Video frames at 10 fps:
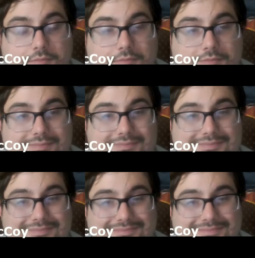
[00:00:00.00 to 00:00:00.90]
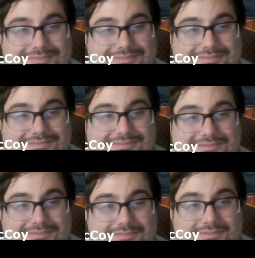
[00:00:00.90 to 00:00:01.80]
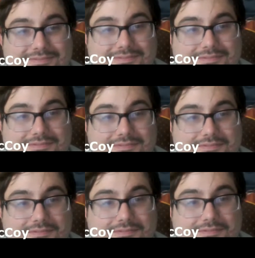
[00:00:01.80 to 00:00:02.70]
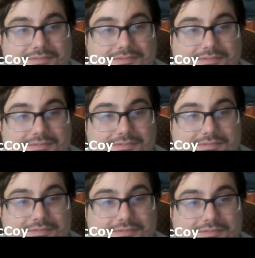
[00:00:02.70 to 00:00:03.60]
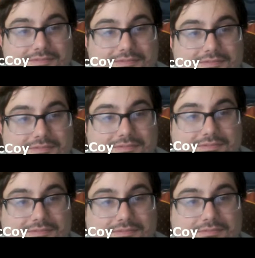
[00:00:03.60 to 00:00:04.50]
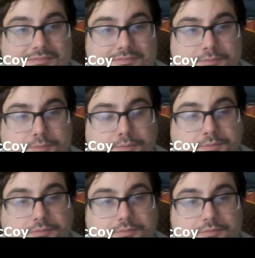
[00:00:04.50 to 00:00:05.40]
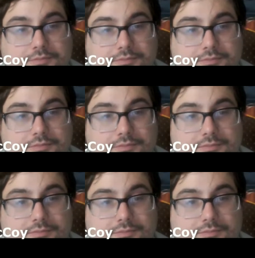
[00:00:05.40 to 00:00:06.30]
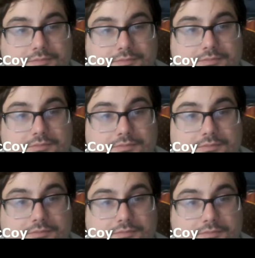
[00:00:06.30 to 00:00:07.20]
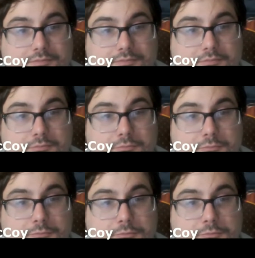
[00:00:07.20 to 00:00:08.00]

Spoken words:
[no speech]